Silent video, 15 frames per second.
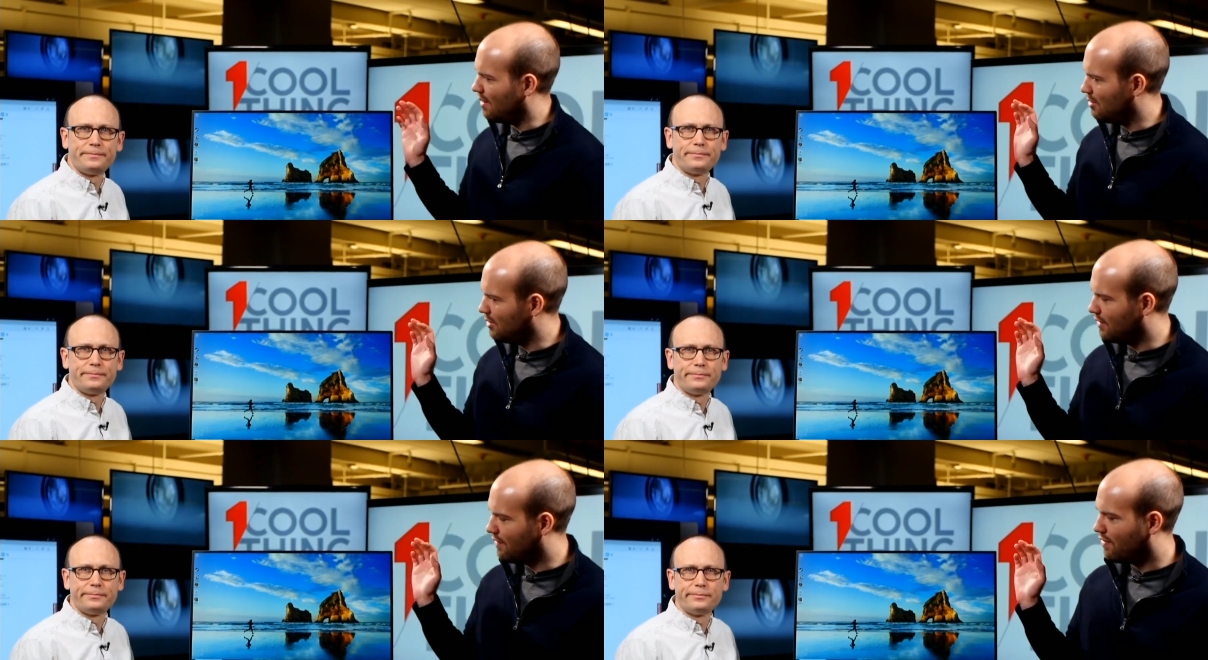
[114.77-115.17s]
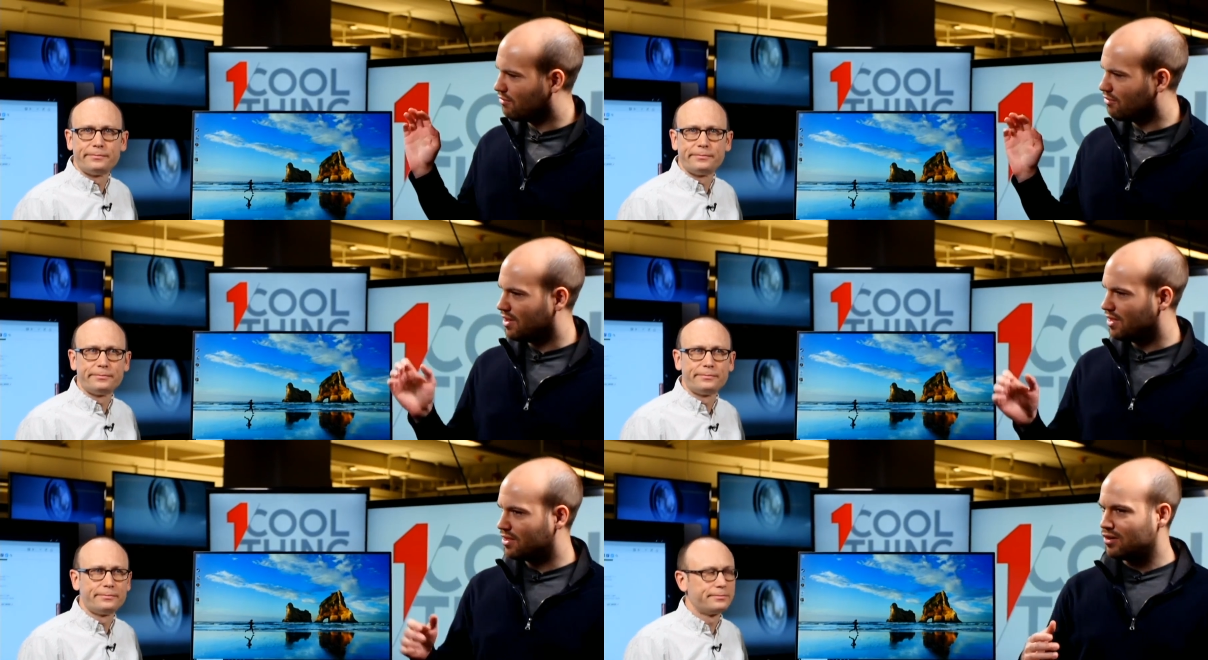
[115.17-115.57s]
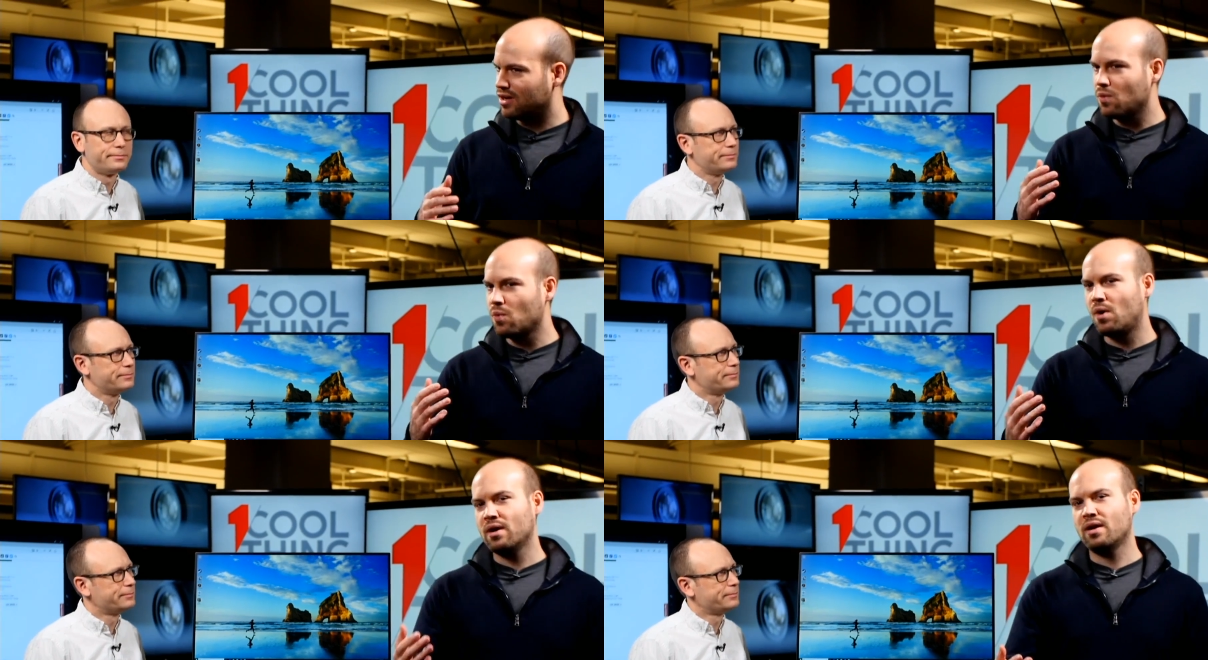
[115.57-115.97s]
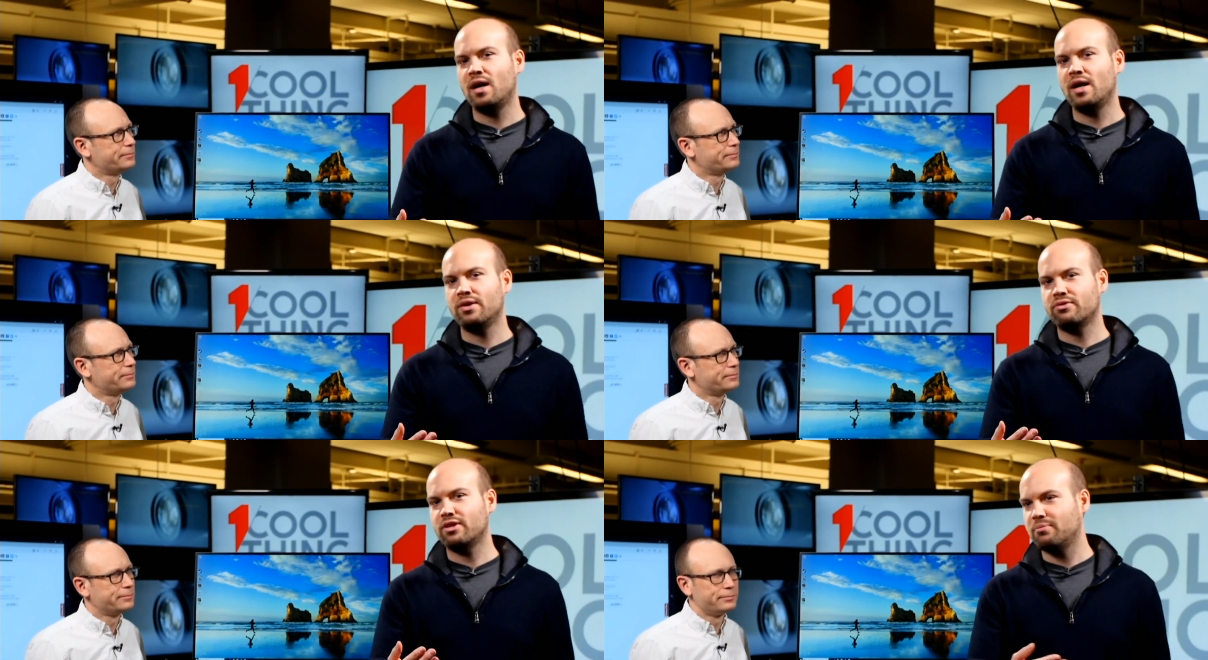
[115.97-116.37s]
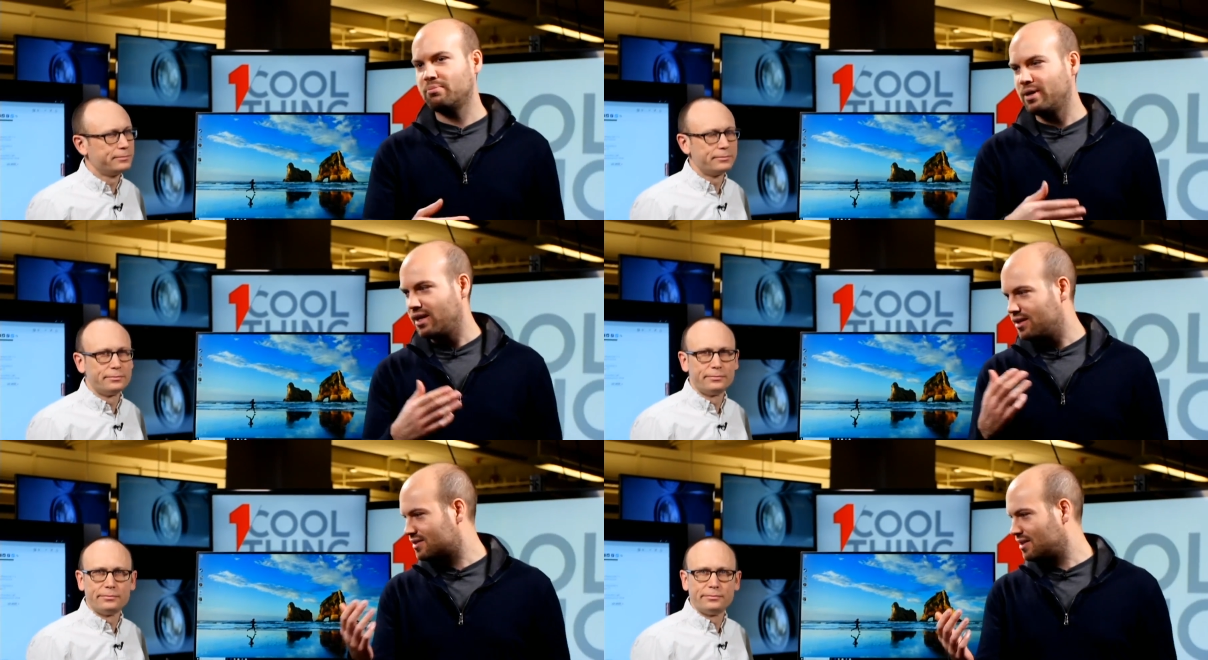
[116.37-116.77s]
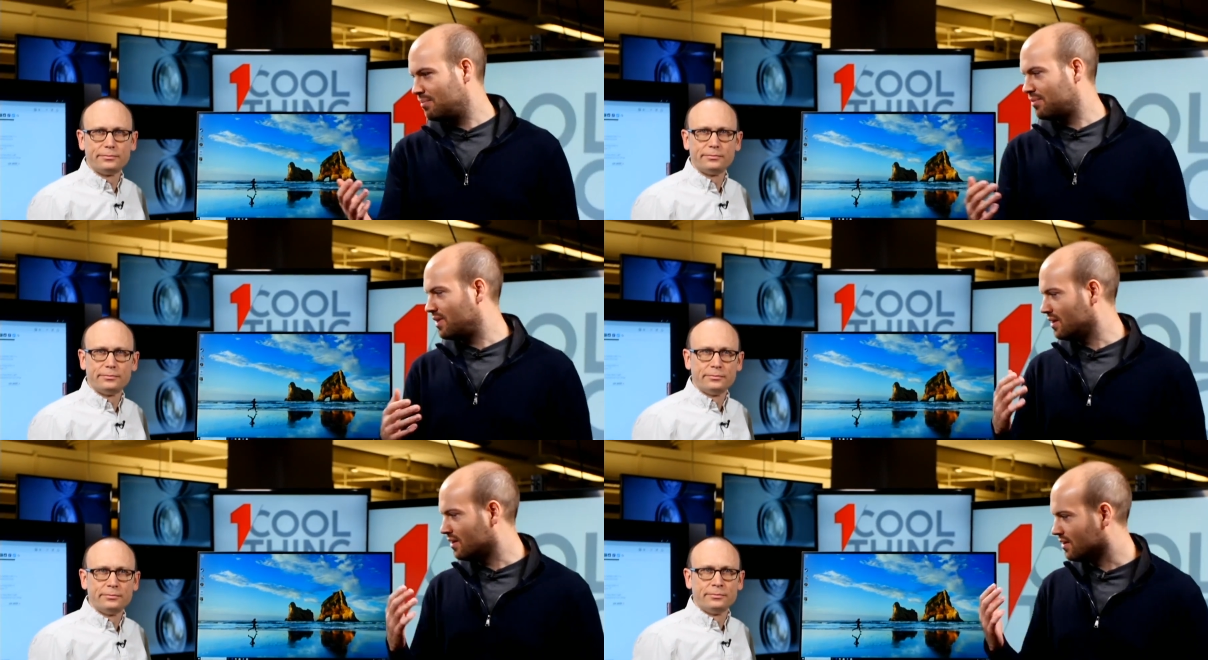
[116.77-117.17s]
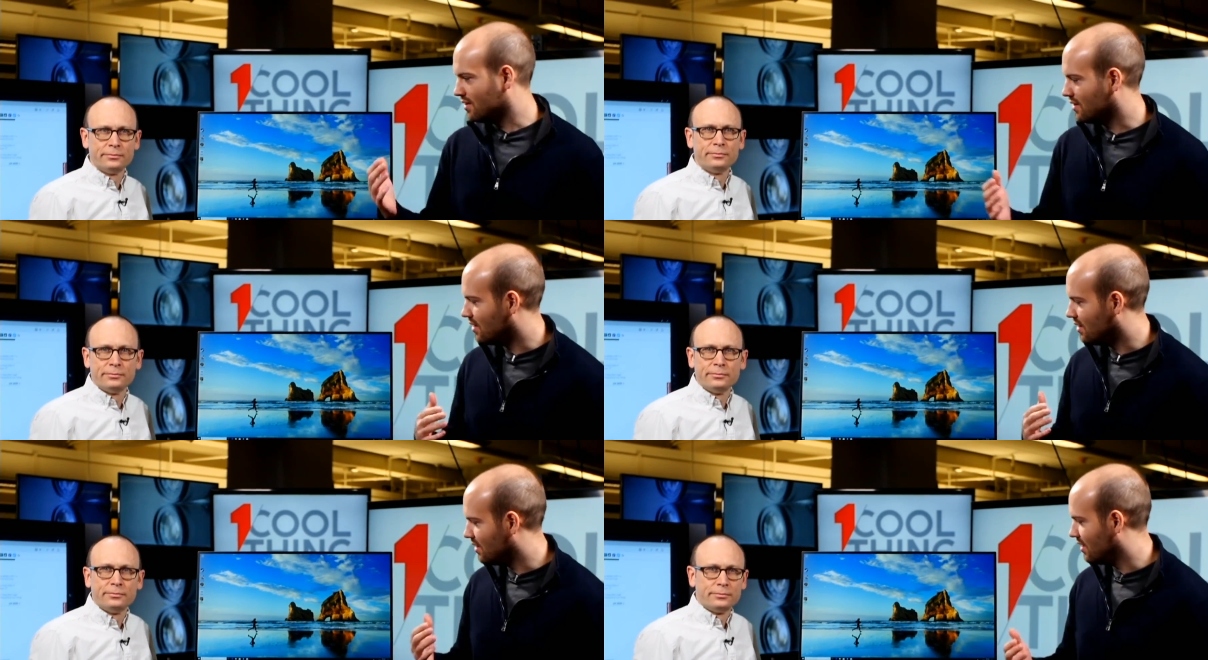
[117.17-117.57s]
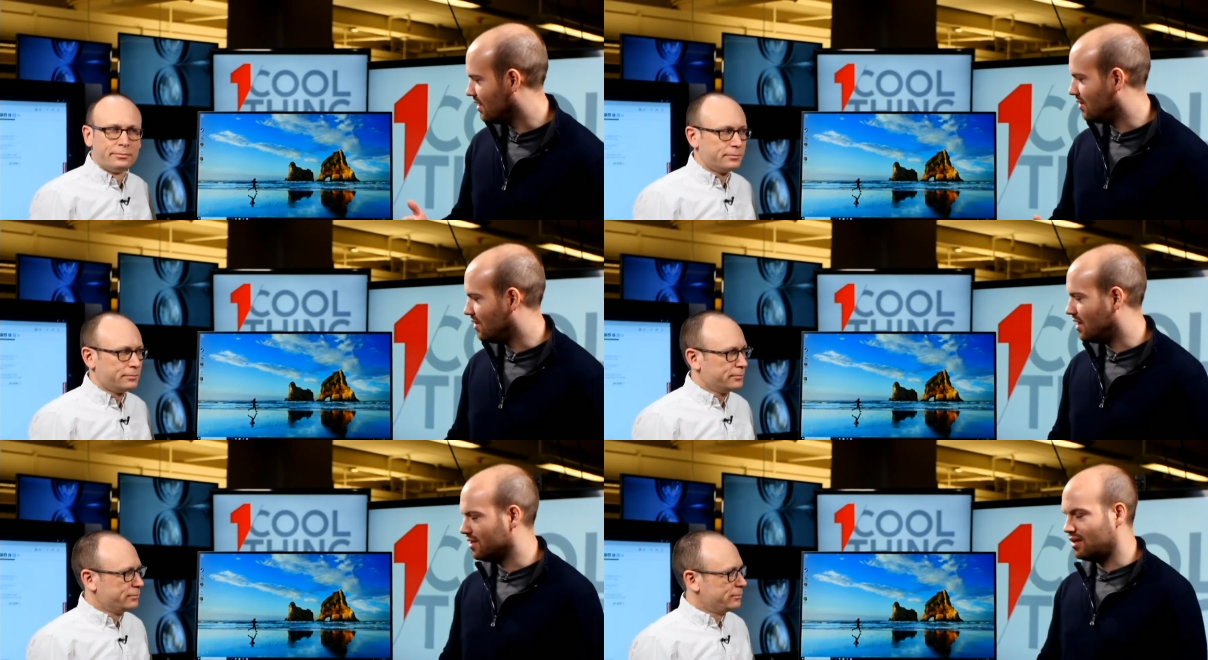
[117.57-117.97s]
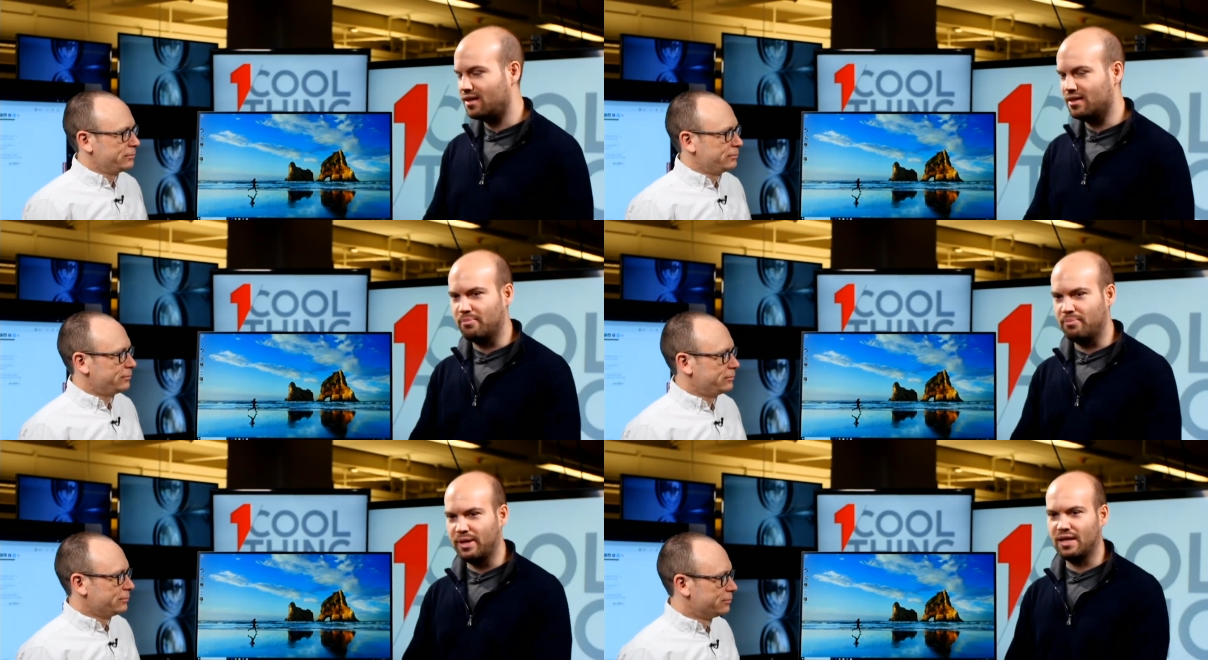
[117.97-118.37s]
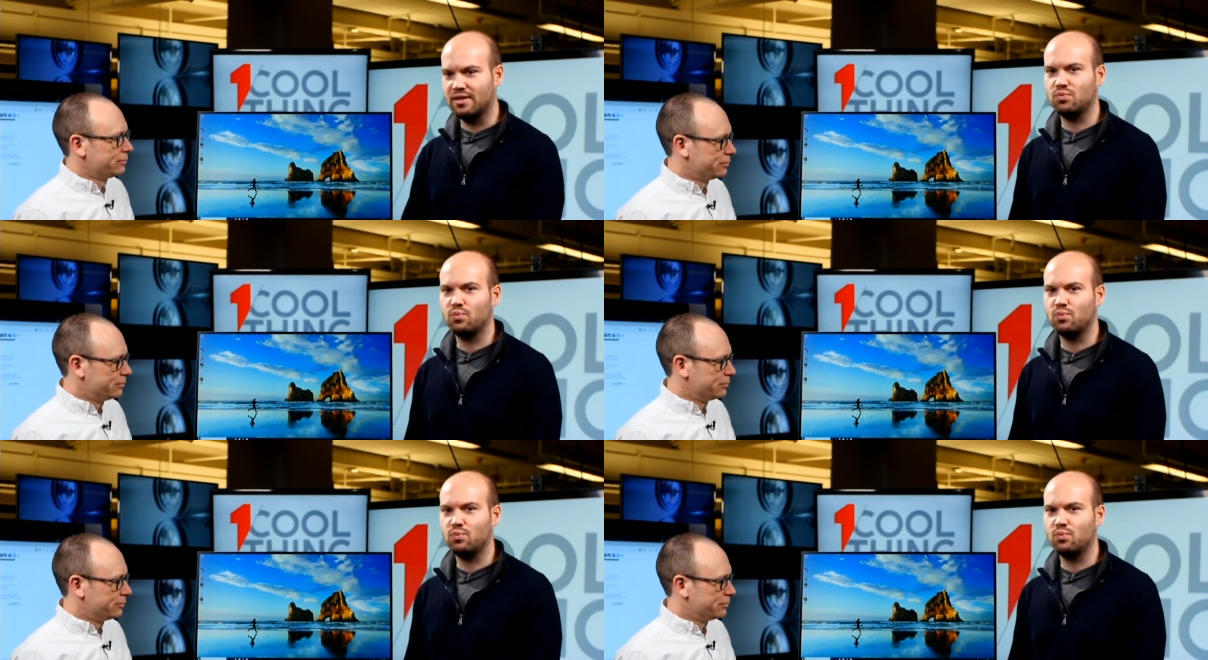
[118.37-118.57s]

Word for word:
Speaker 1: believe 3100 by something on the base,